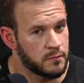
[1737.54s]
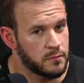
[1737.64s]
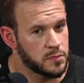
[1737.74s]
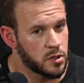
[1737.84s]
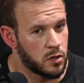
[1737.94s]

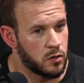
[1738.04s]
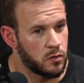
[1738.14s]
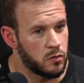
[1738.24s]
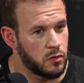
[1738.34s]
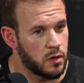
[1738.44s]

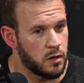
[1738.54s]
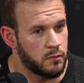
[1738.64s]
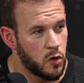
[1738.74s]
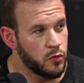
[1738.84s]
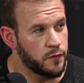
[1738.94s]
So I'm
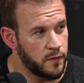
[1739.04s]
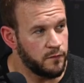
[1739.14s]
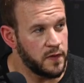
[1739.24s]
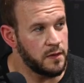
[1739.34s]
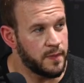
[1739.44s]
almost
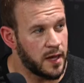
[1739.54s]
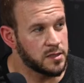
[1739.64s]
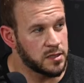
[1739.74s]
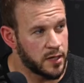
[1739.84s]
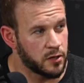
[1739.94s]
15 pounds
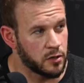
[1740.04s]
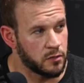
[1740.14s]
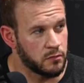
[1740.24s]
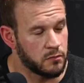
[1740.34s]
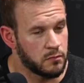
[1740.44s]
lighter.
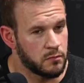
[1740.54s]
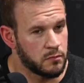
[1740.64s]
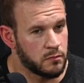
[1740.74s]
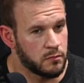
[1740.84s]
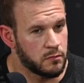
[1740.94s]

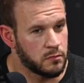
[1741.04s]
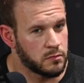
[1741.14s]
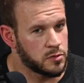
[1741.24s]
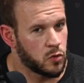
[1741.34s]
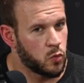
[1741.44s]

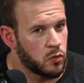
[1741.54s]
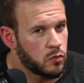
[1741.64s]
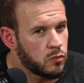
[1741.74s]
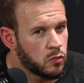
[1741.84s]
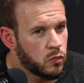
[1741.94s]
So
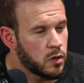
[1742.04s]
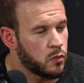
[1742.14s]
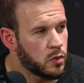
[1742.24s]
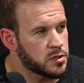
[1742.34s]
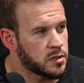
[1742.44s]

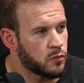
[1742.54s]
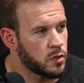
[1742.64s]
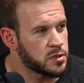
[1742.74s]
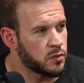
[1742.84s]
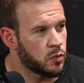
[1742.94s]
what
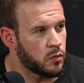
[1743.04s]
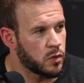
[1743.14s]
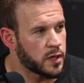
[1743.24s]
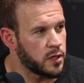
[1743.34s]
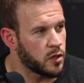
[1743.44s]

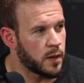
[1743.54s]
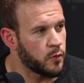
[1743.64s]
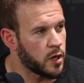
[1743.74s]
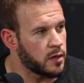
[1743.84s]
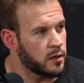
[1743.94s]
can't you
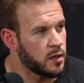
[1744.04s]
comprehend?